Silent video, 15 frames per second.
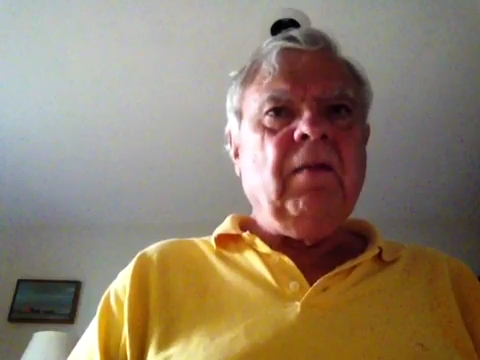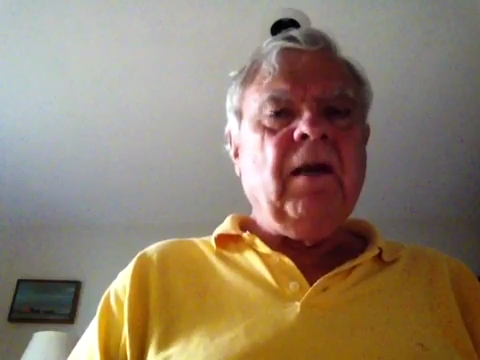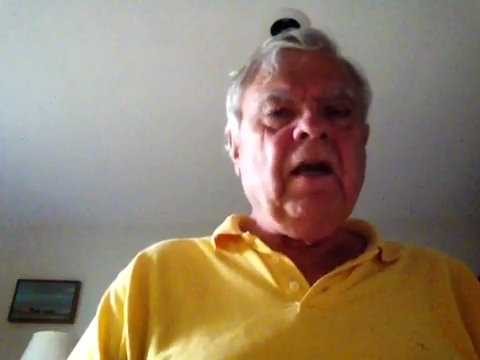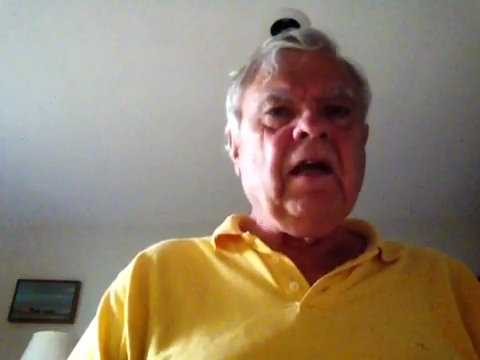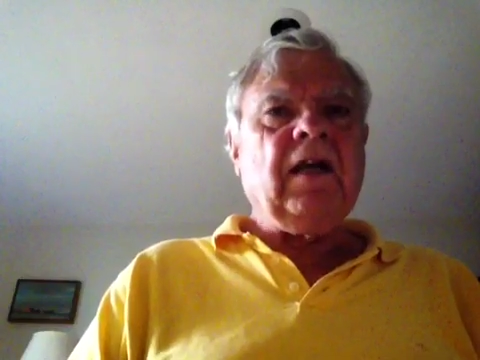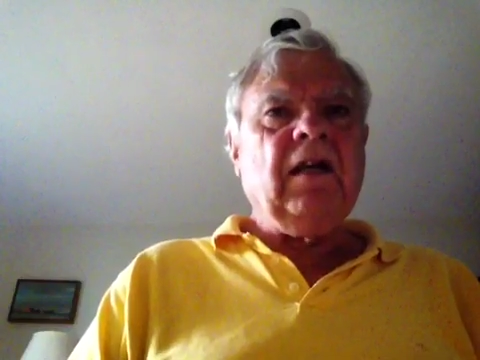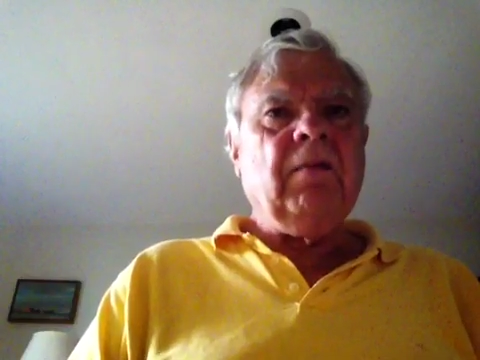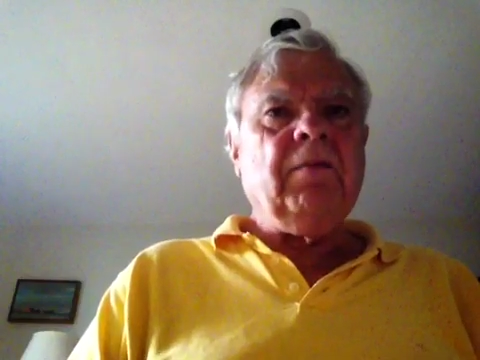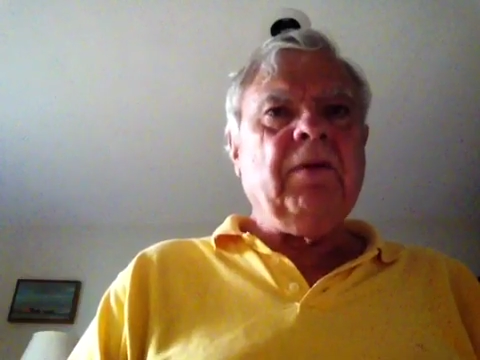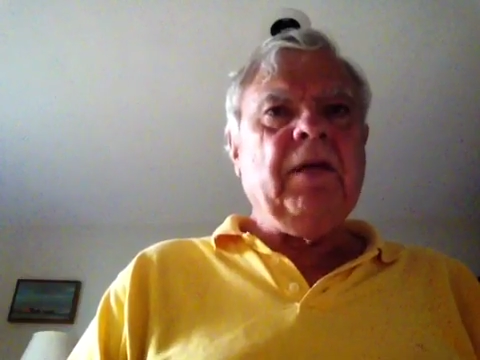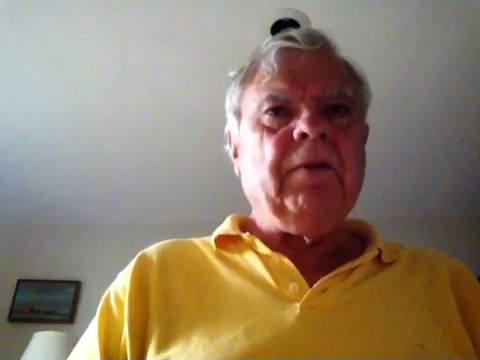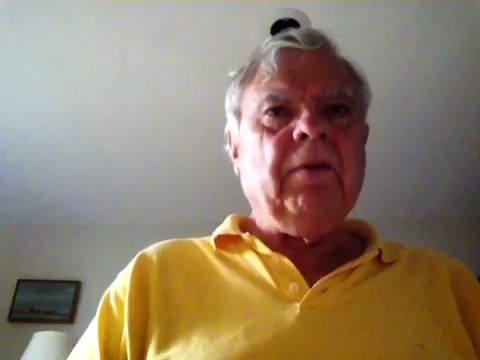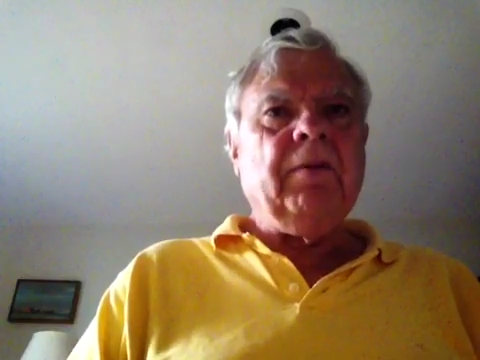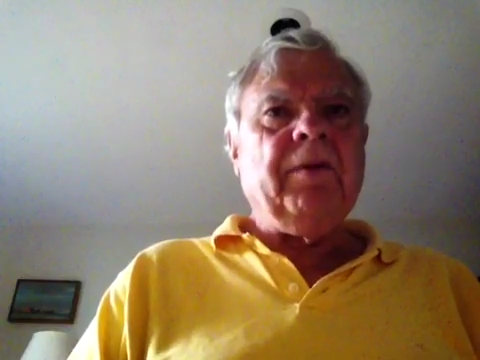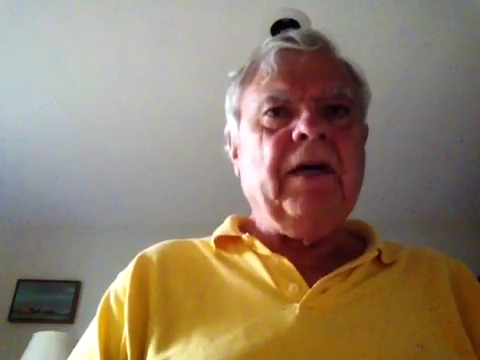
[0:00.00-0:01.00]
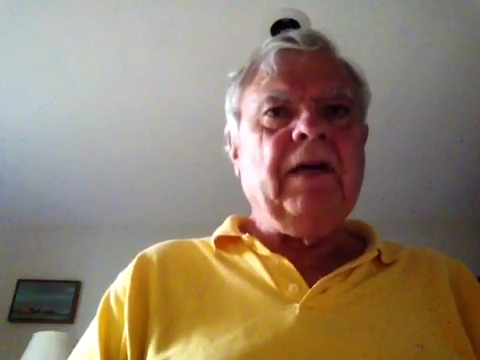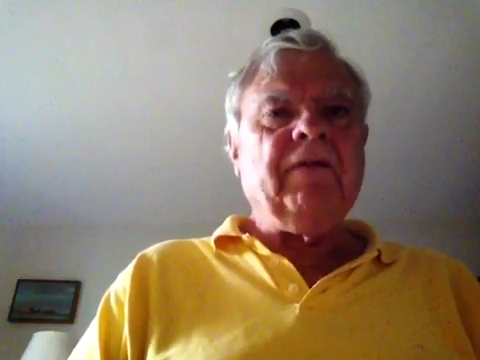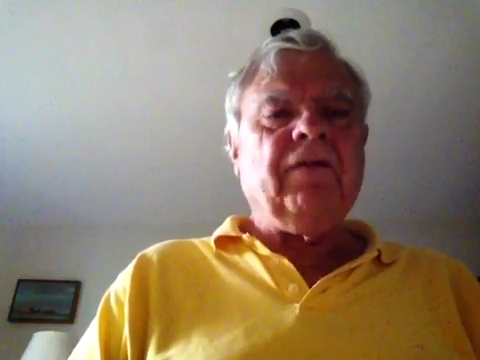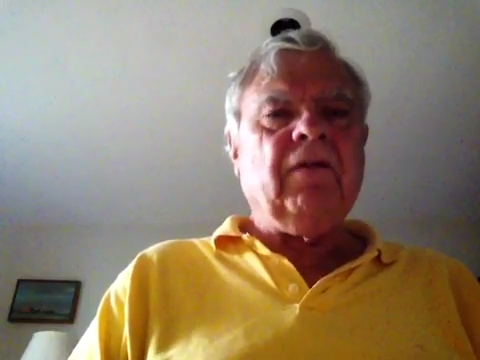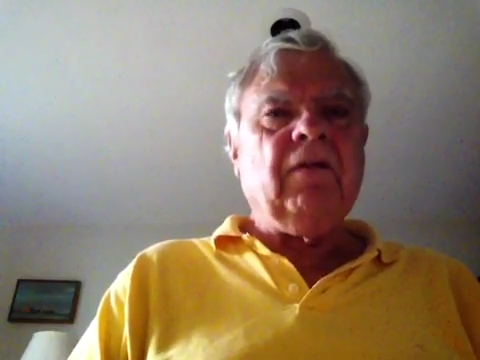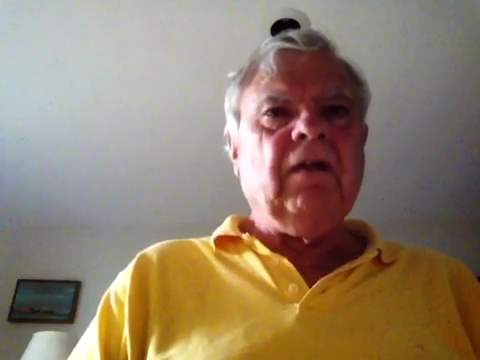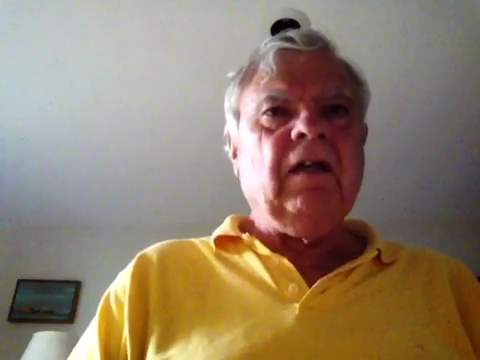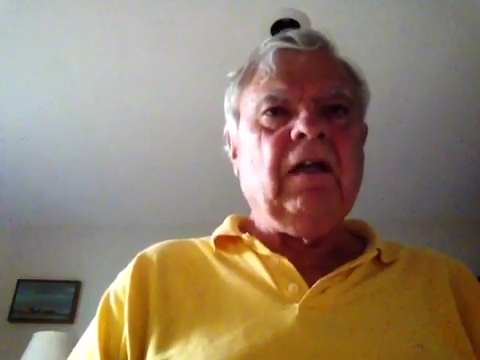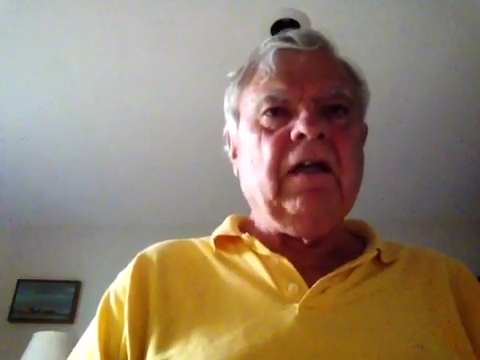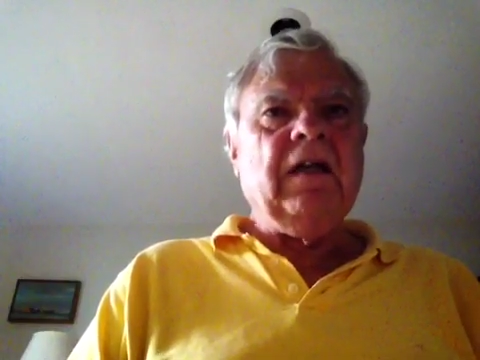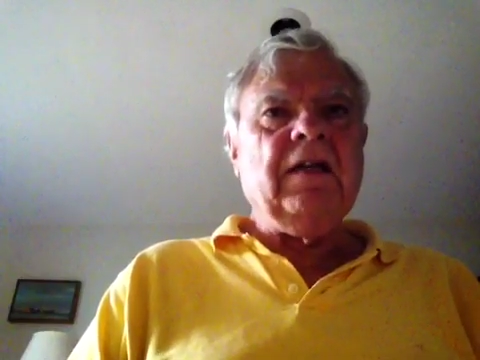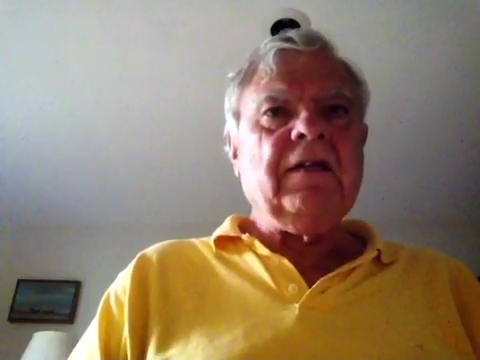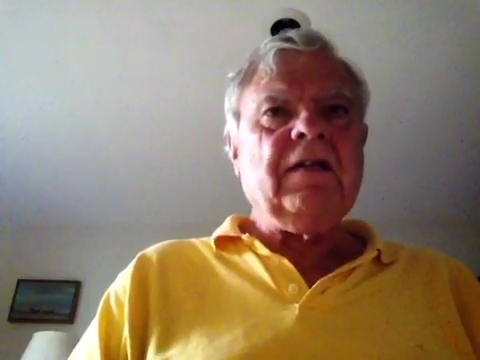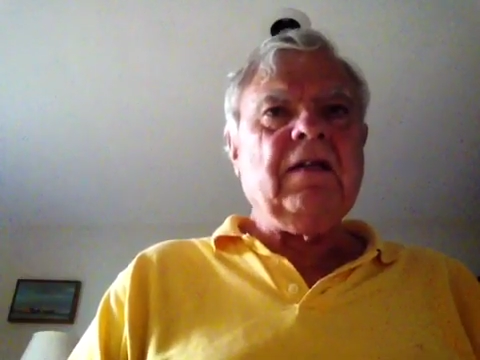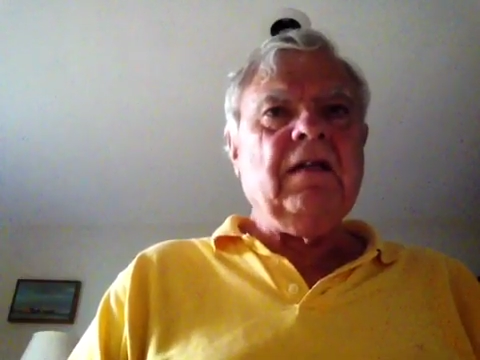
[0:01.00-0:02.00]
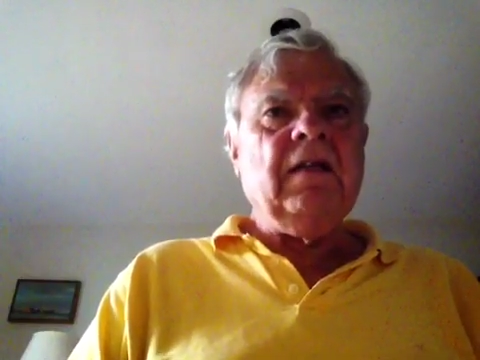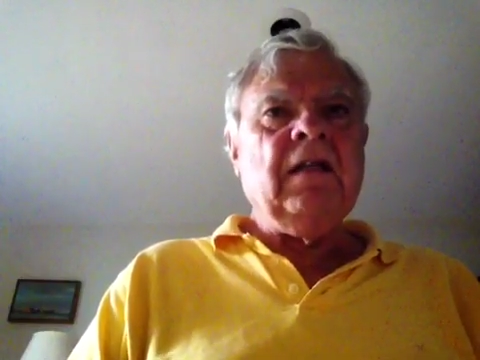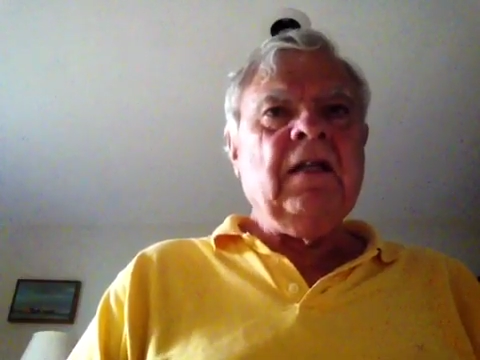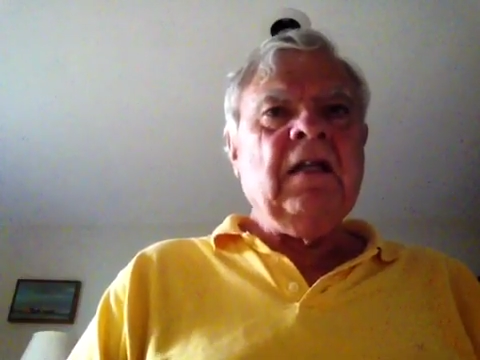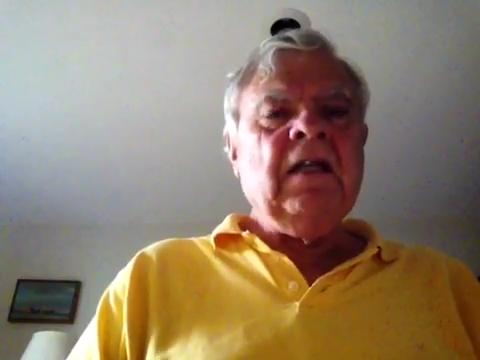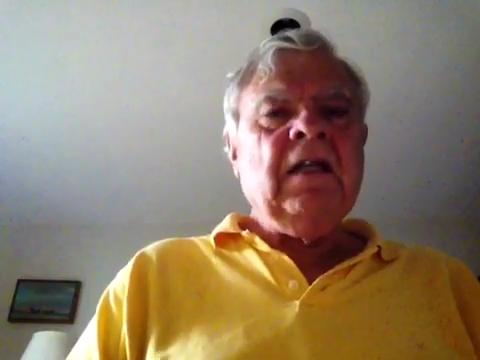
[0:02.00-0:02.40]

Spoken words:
American people pay for all this, and